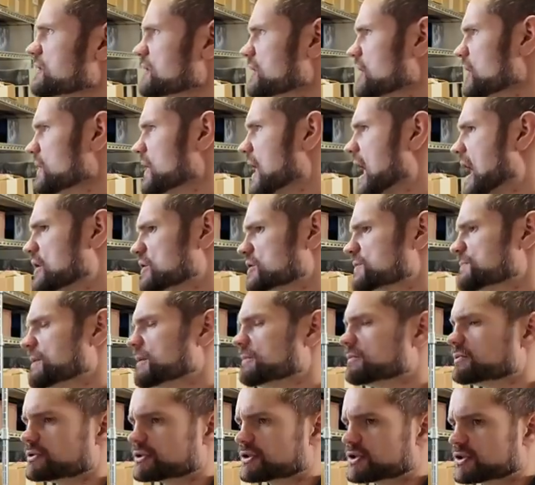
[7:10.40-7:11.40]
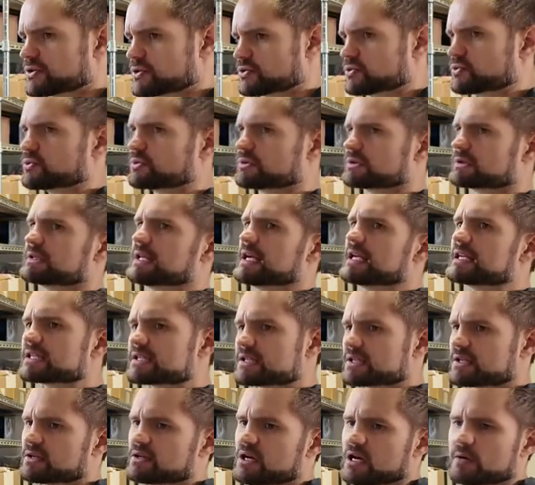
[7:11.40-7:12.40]
allows people to
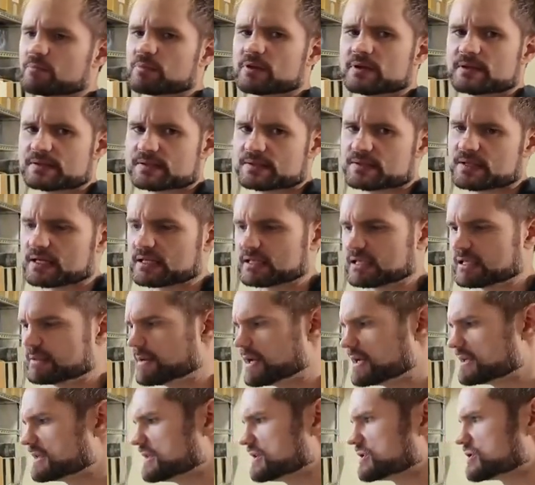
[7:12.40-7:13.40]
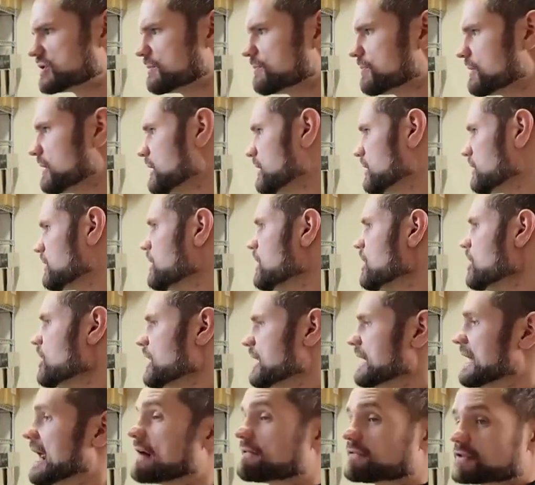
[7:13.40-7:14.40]
list on places like eBay, TCG Player,
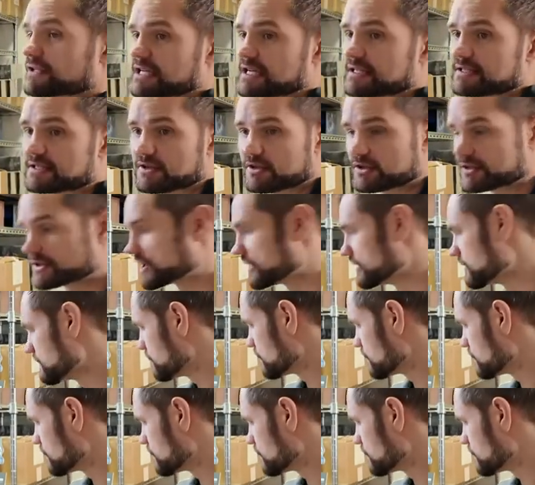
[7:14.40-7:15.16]
and advertise that they're selling